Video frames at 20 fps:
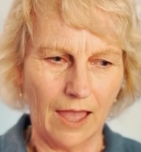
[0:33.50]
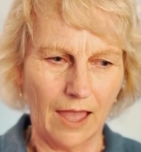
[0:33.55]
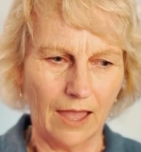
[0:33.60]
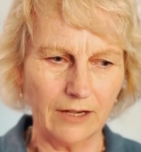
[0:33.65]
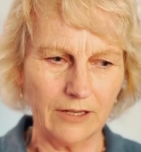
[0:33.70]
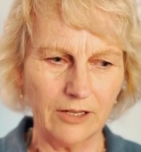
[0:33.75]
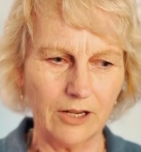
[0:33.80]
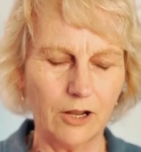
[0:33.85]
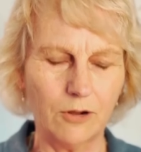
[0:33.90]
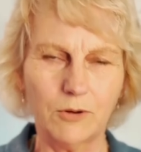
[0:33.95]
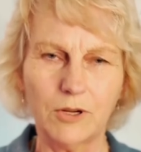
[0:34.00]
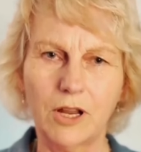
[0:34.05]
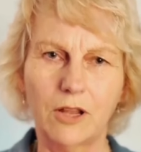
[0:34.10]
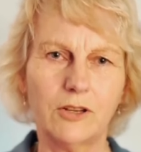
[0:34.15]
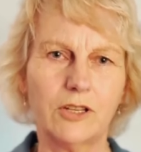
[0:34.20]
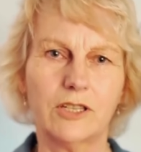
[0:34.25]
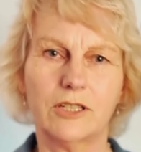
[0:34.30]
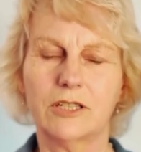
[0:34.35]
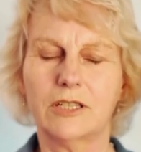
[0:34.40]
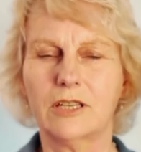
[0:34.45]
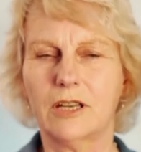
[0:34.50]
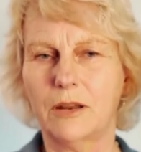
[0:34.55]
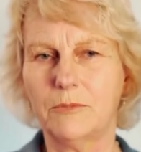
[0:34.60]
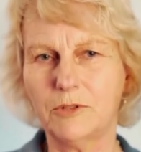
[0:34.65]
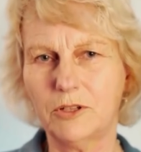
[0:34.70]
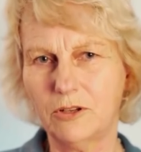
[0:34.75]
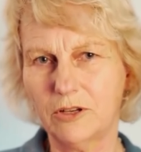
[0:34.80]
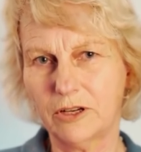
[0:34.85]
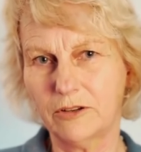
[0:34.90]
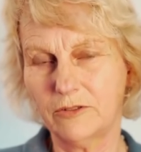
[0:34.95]
no one notices that I'm
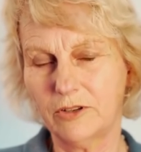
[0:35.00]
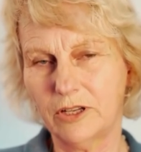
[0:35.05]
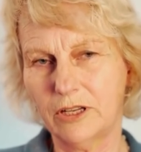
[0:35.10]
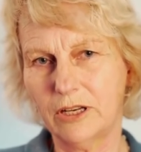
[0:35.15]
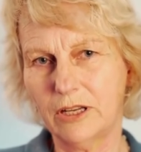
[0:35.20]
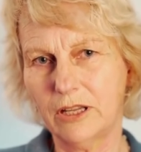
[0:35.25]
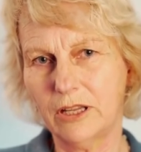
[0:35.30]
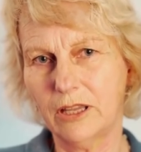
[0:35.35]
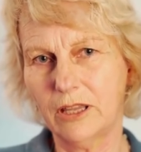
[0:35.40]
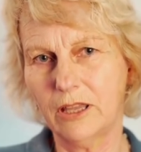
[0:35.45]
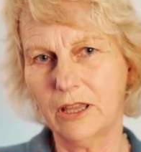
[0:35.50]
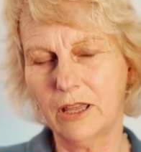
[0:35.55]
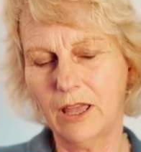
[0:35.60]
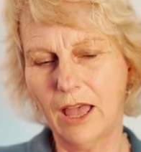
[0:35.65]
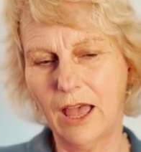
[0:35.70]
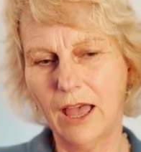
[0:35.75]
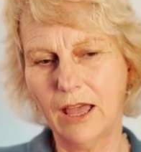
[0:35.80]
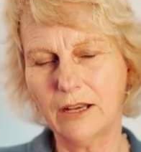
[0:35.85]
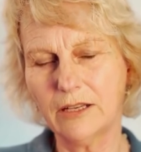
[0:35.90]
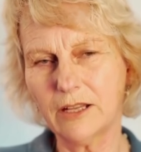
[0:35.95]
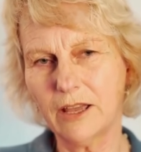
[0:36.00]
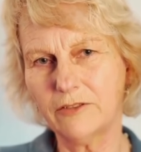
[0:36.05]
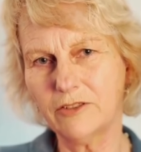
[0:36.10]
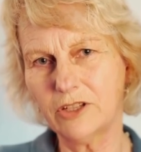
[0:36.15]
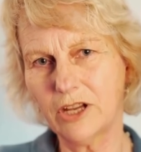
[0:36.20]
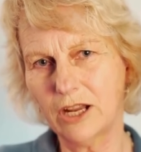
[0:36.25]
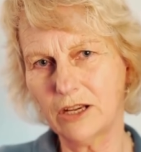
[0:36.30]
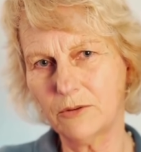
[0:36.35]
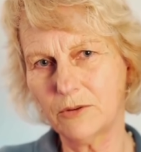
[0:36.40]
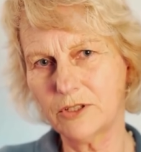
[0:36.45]
doing it really. And I've
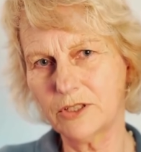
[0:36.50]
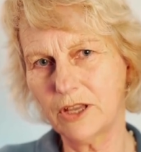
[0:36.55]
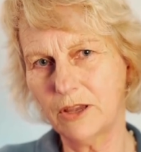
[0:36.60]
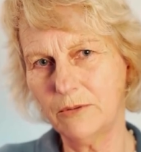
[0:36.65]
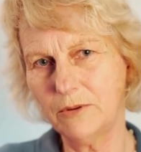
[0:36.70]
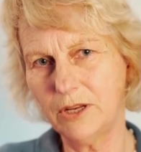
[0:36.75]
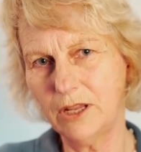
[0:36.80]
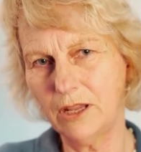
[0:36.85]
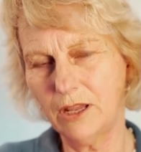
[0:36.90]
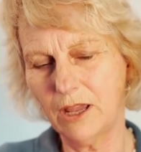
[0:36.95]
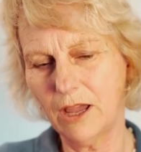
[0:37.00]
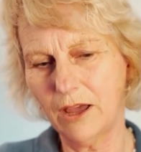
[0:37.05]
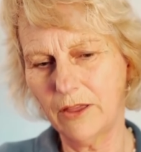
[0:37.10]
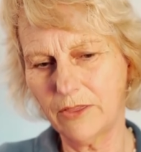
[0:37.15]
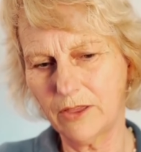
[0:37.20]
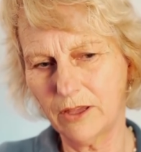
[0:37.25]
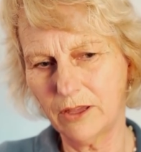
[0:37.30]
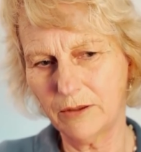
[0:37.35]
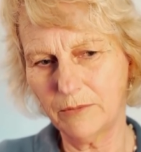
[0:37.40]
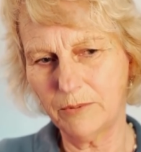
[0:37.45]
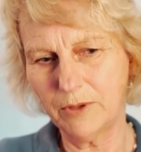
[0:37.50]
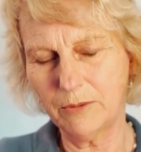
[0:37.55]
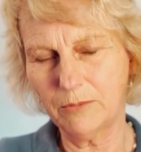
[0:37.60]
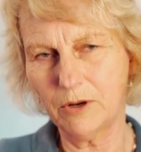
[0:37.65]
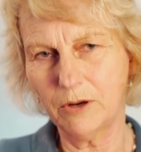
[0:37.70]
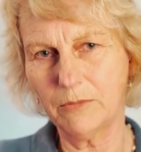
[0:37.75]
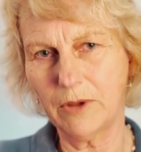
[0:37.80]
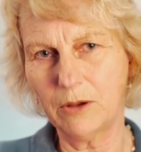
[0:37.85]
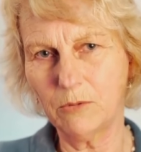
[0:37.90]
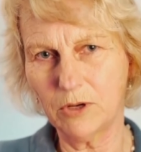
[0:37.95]
shared it with so many other
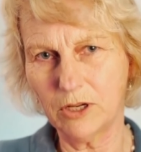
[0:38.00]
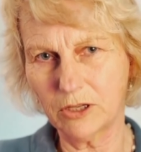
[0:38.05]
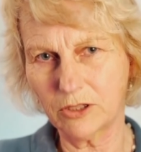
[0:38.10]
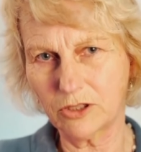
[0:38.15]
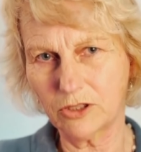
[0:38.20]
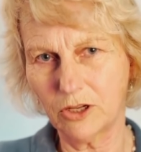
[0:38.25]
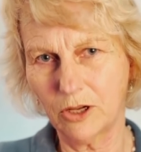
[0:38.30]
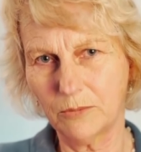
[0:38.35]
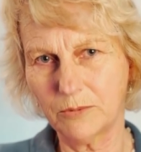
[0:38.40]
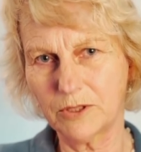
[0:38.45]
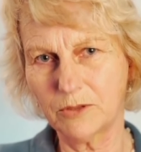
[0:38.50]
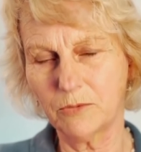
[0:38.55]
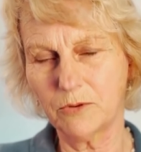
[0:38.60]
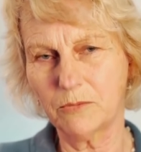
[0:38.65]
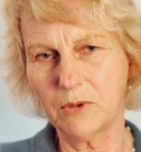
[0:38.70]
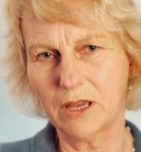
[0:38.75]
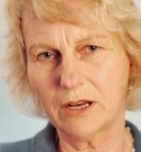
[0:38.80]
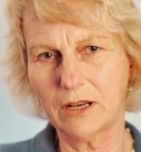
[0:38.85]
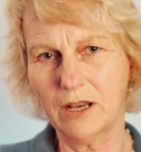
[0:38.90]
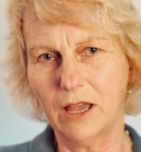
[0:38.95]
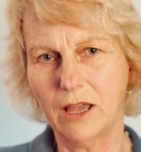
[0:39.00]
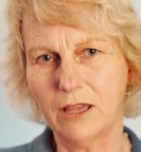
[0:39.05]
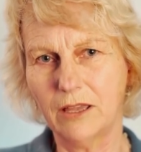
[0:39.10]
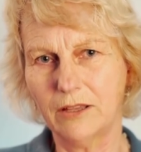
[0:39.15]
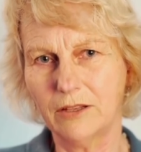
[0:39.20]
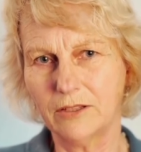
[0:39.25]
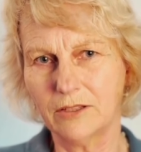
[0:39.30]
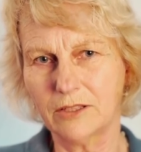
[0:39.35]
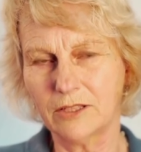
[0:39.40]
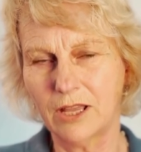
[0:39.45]
people on my workshops and with my
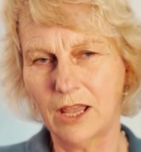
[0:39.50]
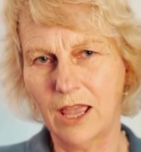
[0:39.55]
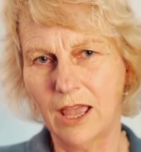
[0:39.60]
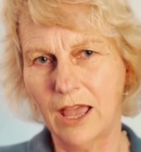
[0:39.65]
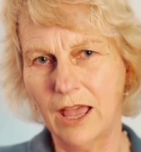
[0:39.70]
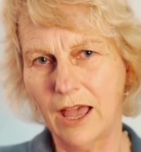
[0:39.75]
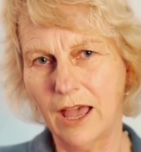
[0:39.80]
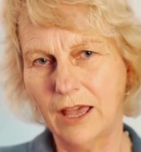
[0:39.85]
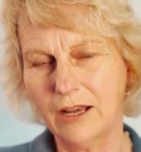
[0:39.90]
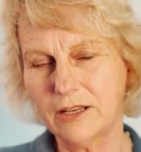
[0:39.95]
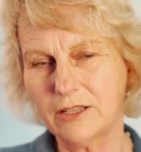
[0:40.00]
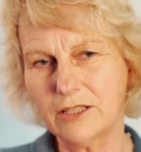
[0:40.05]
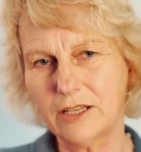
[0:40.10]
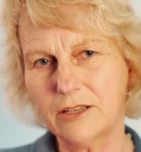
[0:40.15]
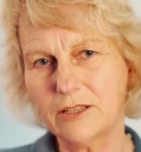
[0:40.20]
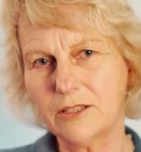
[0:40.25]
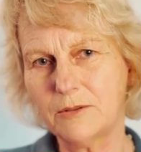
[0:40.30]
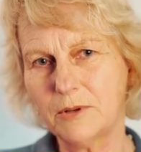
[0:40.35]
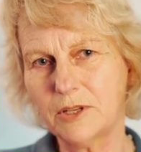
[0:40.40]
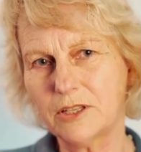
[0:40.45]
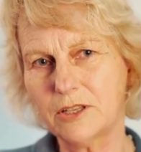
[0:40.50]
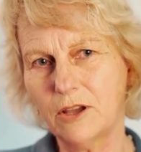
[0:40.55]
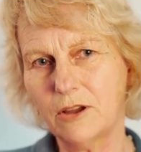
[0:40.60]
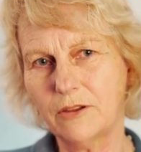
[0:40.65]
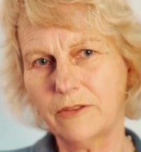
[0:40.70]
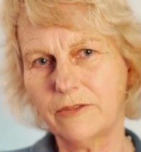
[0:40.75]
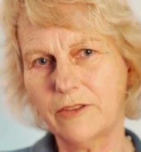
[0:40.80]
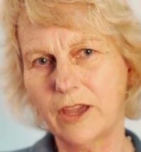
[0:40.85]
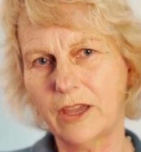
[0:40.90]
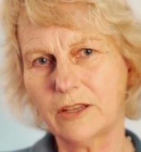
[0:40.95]
clients, and it seems to be so
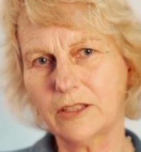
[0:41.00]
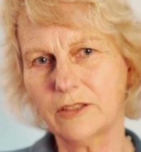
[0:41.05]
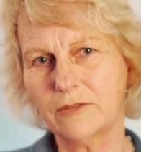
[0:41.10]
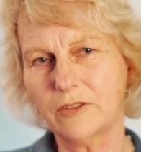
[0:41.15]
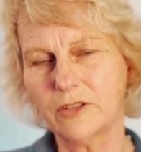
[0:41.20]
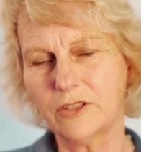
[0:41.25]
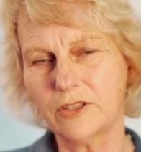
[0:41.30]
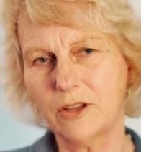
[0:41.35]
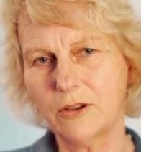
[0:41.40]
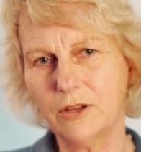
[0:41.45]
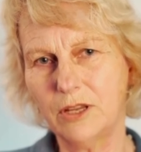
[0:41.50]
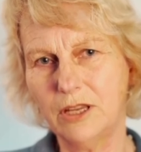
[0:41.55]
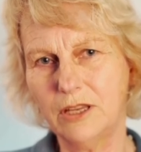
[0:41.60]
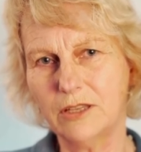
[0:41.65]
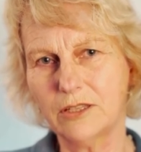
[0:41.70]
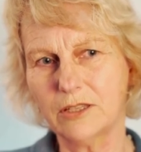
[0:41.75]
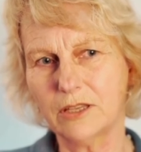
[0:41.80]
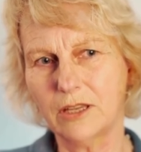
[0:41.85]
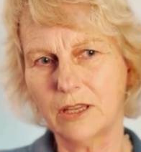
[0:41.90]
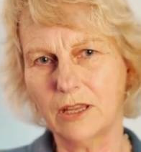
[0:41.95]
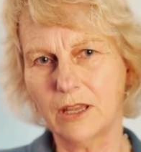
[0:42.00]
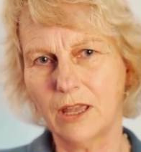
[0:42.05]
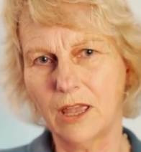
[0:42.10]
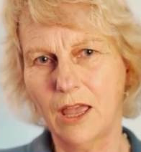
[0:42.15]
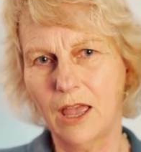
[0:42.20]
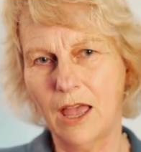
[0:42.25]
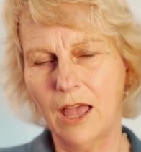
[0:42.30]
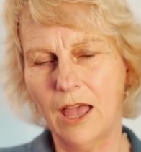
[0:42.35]
effective and so easy.